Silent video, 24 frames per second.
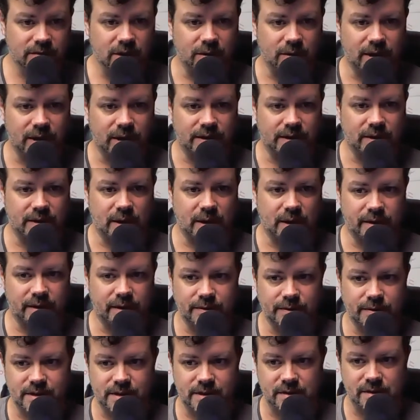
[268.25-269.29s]
going out there. I'm
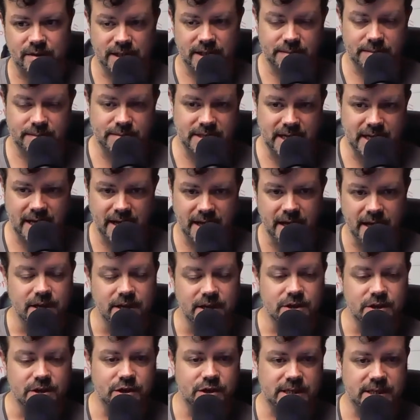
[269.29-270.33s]
out there several times a day,
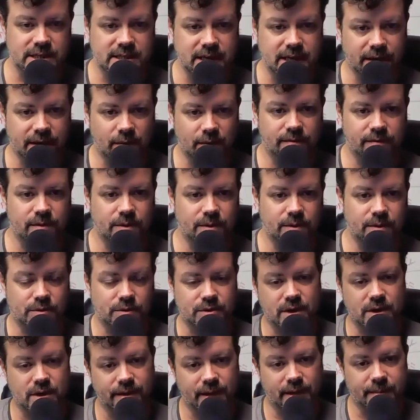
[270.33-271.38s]
just seeing what folks
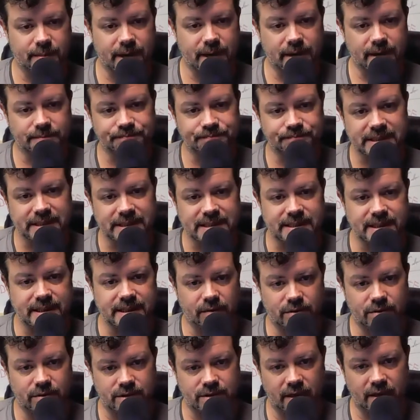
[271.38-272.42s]
are talking about and seeing
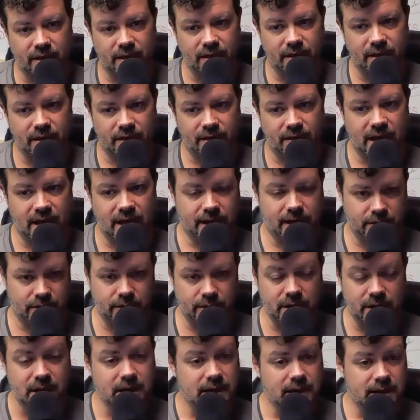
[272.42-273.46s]
if there's anything that I can
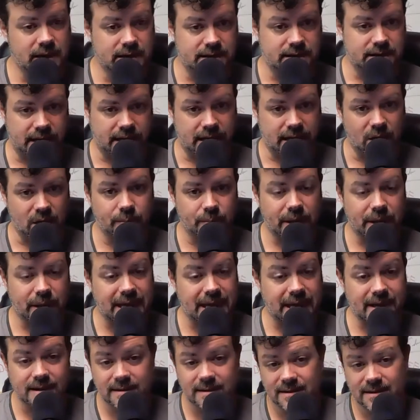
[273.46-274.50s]
do to help.
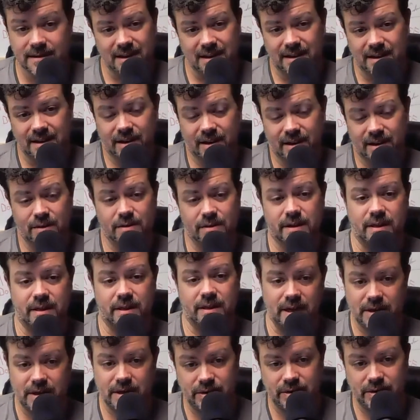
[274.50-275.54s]
And the other thing
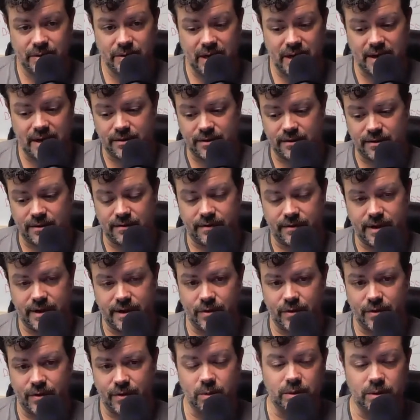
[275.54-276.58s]
that I do out there very
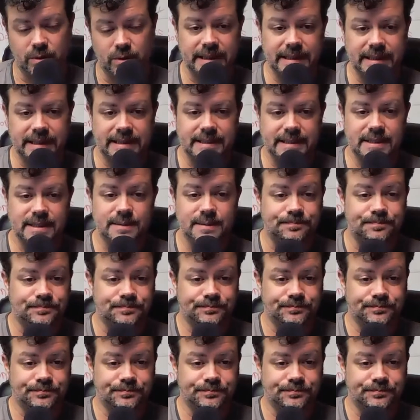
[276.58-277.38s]
frequently is